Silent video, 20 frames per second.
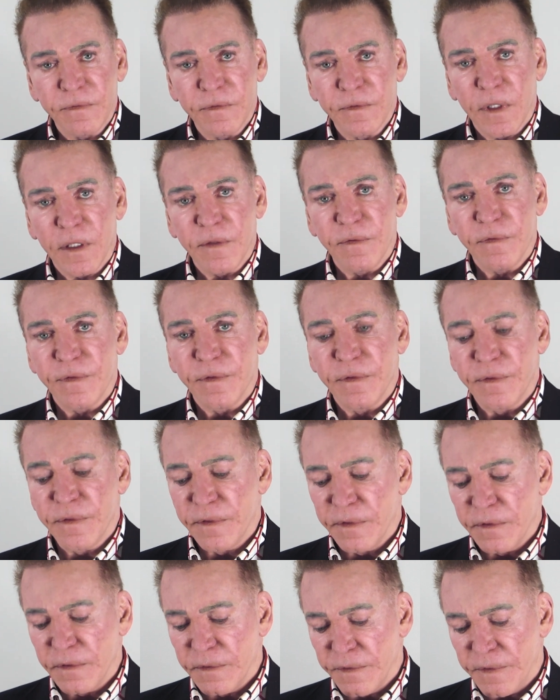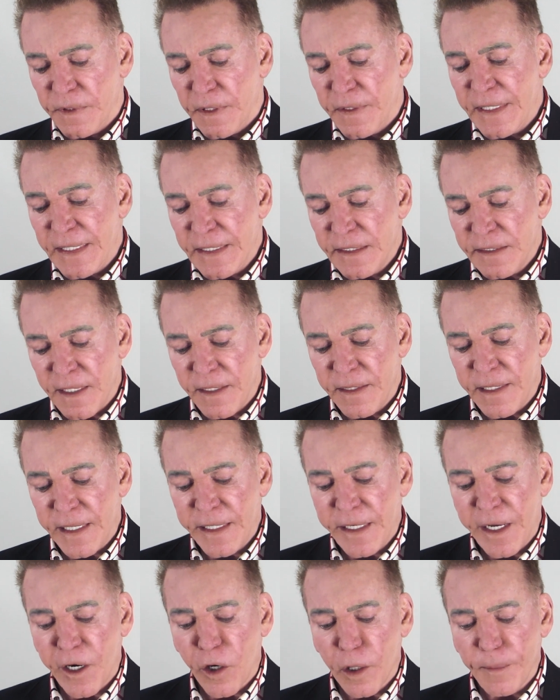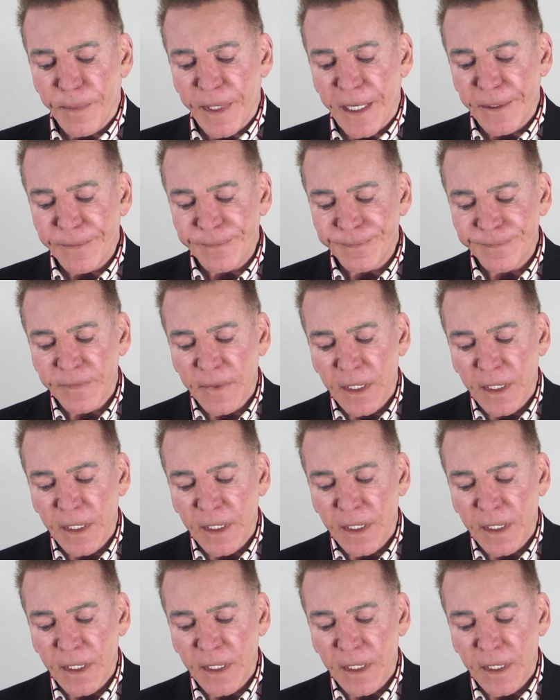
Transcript: of the things that they care about.